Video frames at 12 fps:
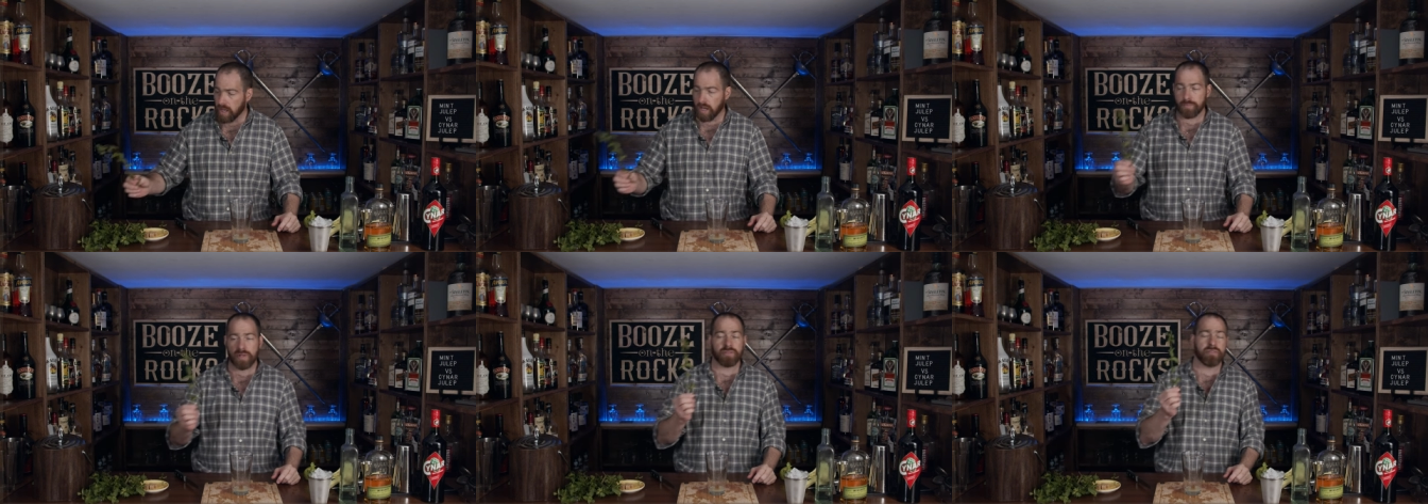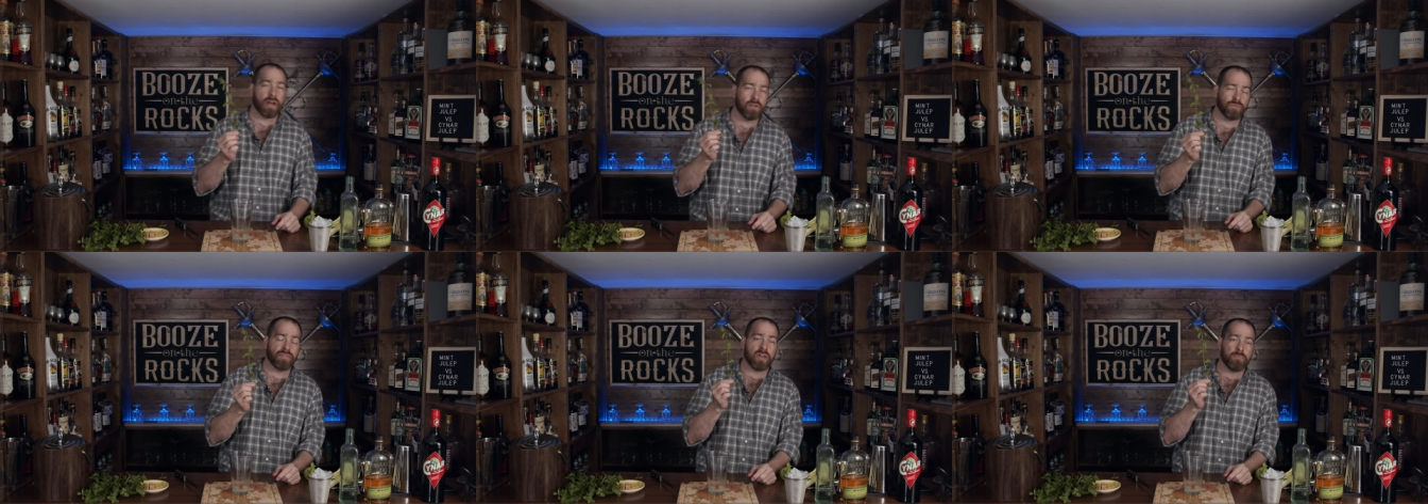I'm not, I
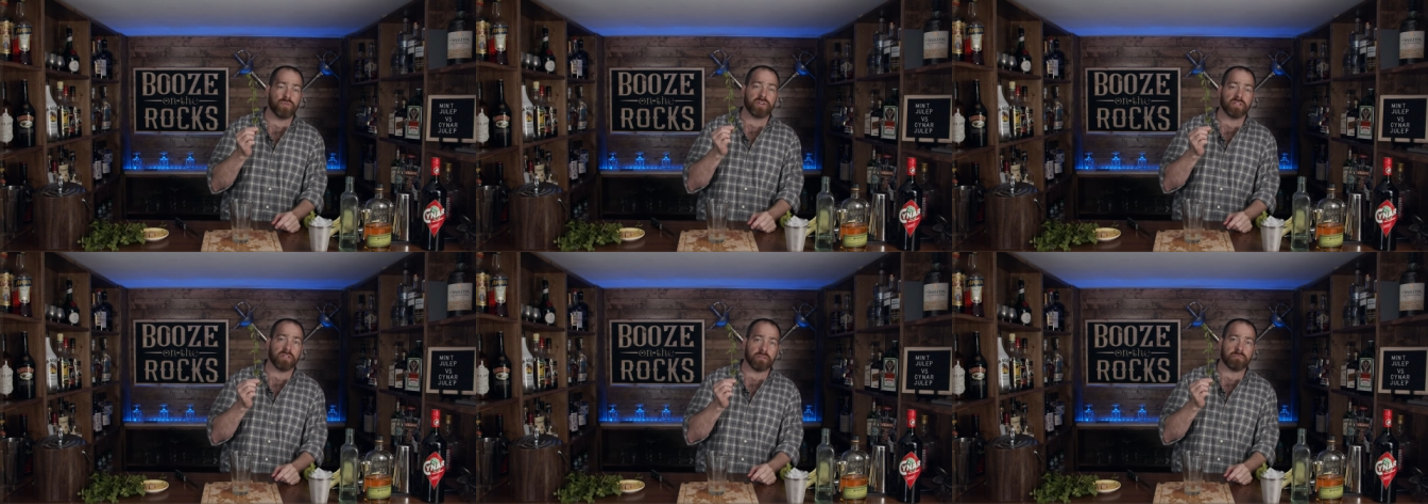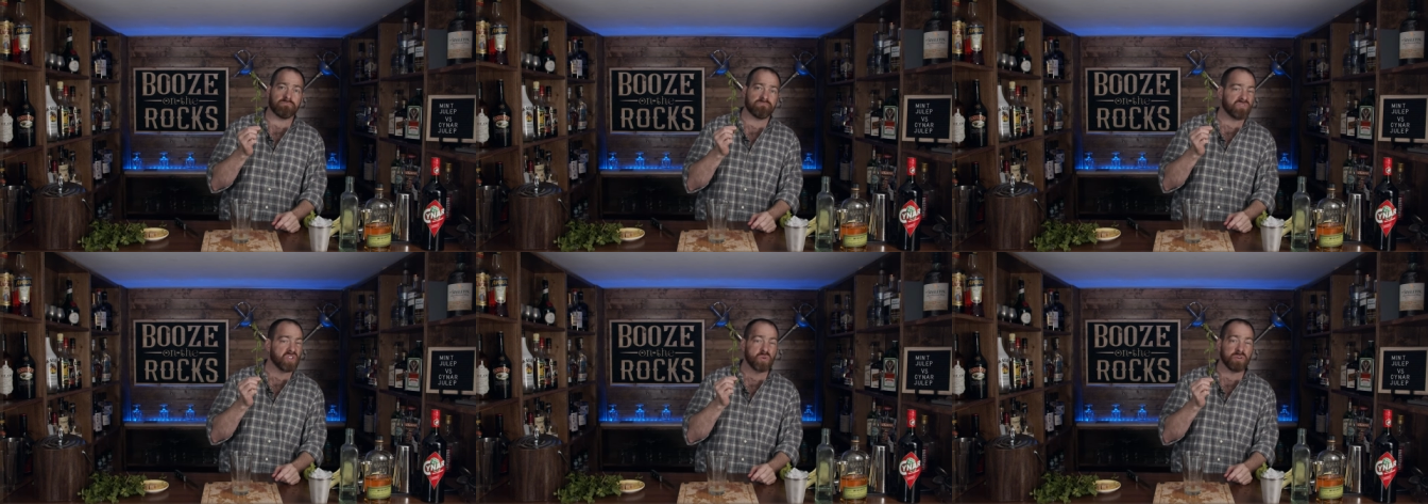don't think I'm putting like
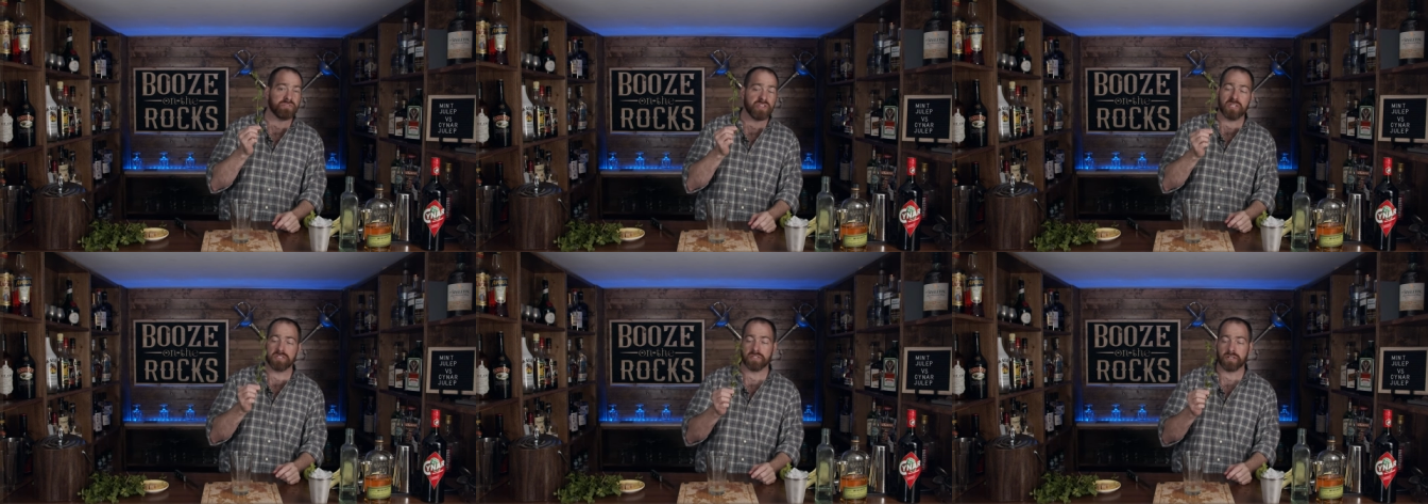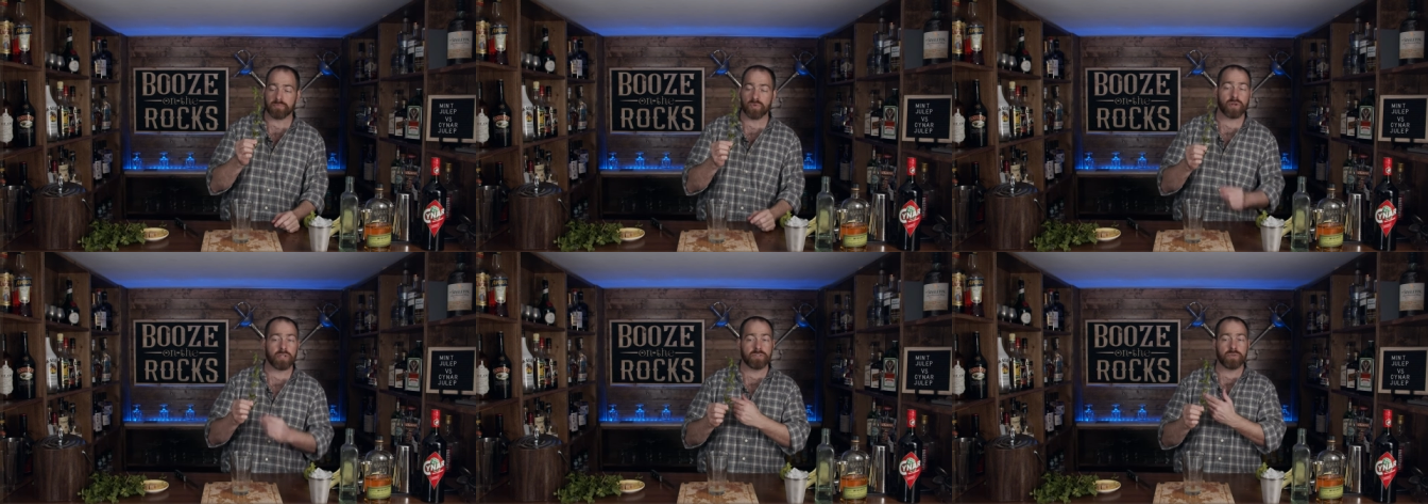two of these in there, but
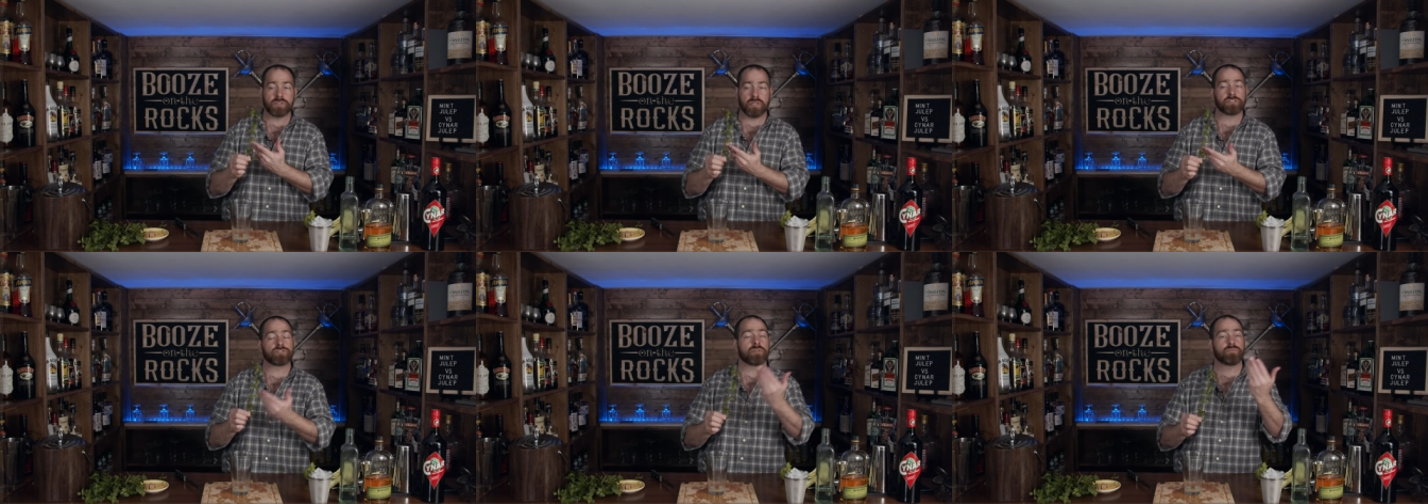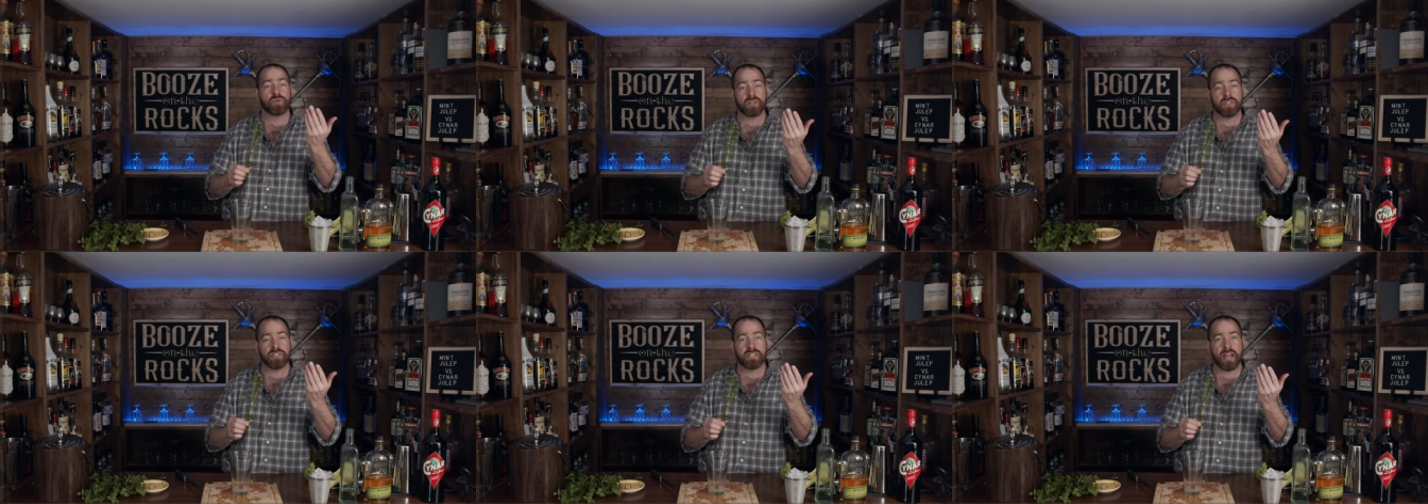what I'll do is I'll strip one
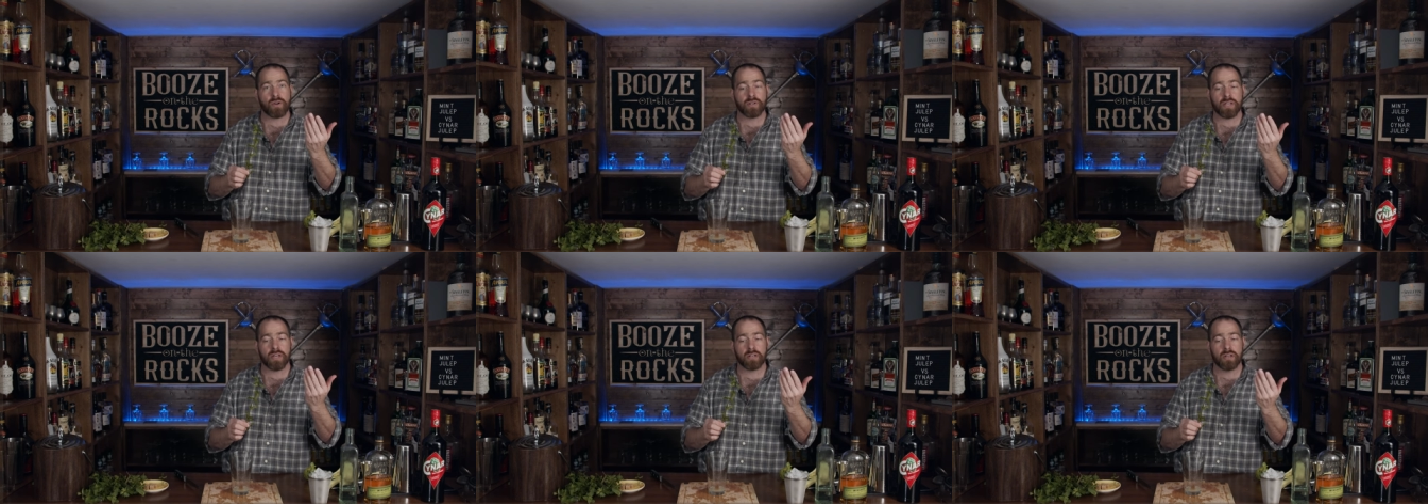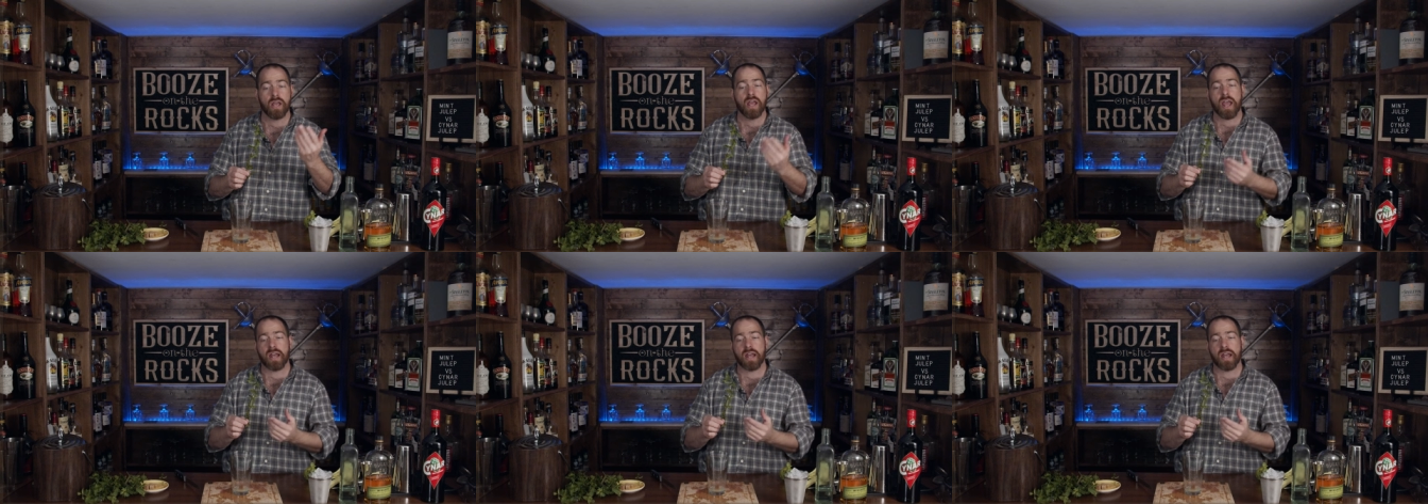of these down again,